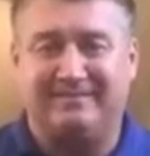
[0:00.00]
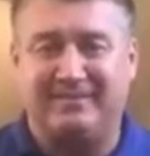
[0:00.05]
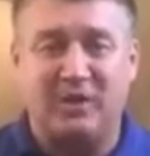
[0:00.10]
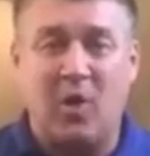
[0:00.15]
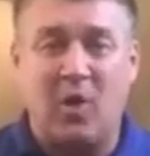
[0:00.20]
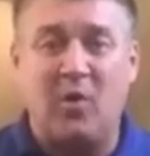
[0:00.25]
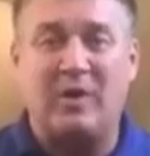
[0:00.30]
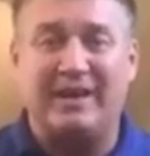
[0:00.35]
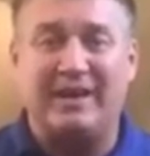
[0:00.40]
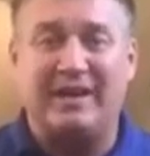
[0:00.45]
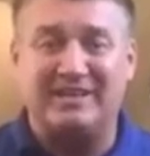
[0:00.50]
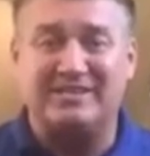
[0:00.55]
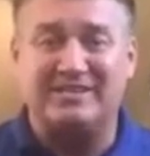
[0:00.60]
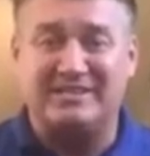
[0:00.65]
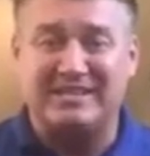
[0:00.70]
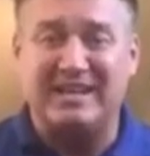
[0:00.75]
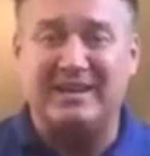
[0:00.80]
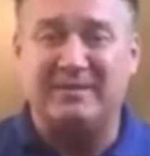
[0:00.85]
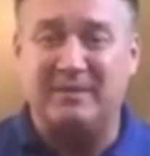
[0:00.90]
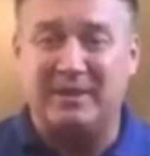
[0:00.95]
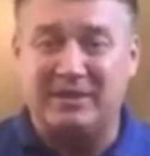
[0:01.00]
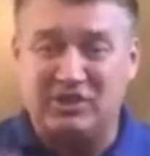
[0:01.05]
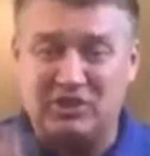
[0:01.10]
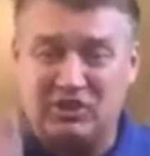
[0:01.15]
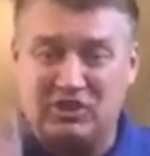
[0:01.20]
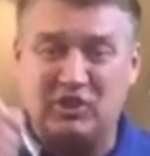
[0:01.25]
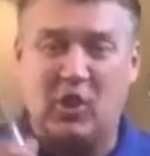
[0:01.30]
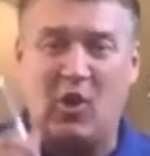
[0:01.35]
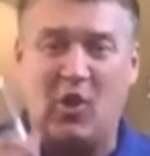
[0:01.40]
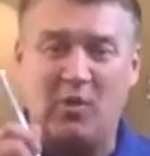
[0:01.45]
go in and see him and
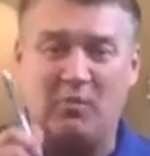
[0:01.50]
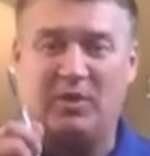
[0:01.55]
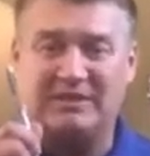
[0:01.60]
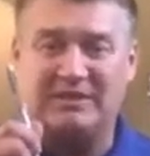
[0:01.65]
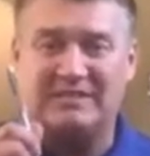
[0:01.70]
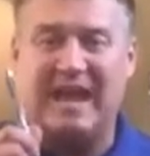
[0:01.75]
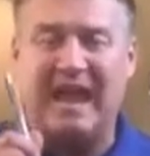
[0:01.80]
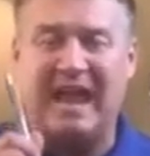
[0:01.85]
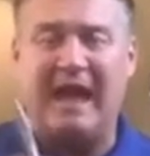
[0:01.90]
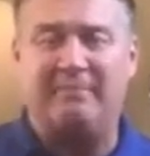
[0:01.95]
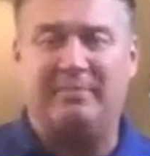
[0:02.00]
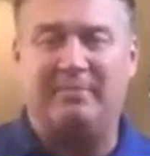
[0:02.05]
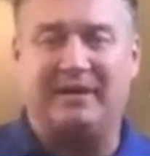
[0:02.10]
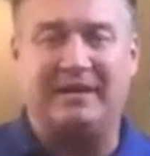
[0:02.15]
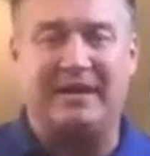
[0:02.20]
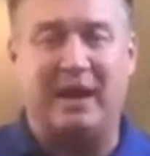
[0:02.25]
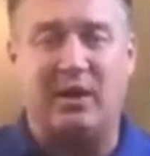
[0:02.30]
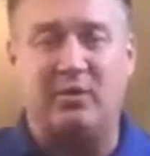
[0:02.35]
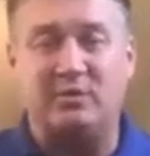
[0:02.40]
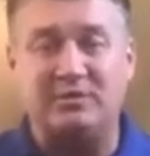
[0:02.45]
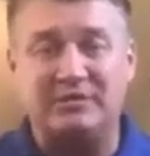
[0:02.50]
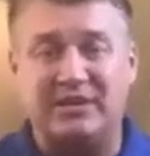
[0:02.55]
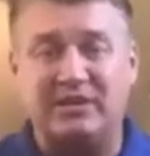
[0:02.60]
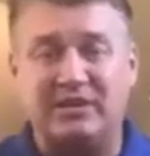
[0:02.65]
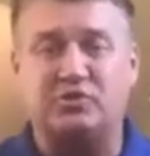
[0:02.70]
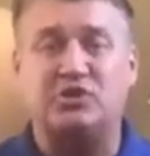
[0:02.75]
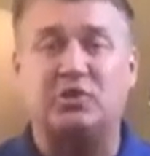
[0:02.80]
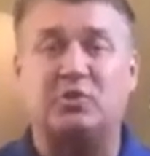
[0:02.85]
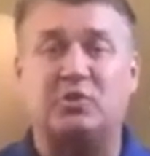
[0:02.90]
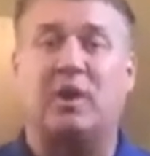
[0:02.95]
show him what's happening. Now, it was
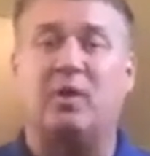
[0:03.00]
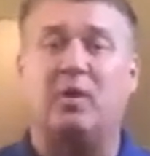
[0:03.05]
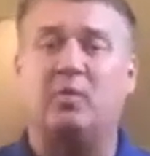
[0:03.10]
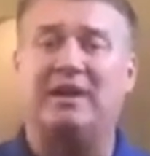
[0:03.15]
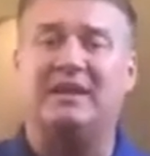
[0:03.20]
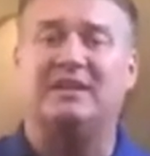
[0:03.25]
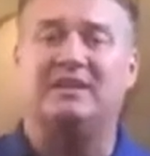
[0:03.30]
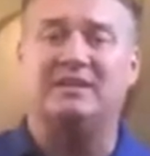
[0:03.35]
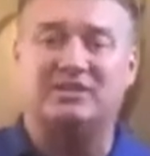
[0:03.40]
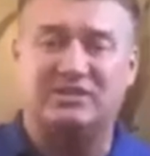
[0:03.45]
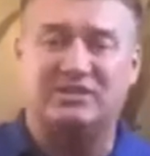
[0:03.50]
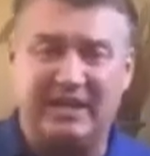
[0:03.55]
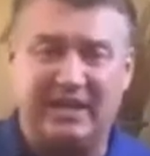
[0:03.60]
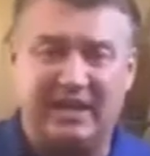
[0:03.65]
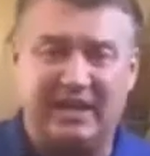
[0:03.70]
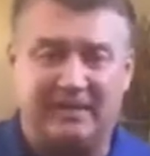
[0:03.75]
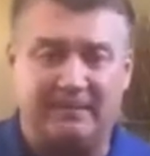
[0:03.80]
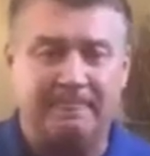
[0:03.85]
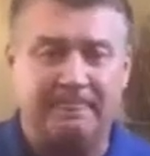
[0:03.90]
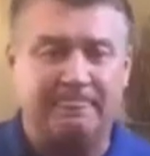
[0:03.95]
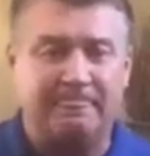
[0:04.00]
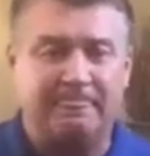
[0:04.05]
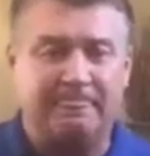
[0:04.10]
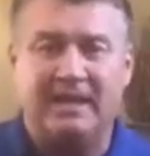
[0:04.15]
interesting. When I went in to see him,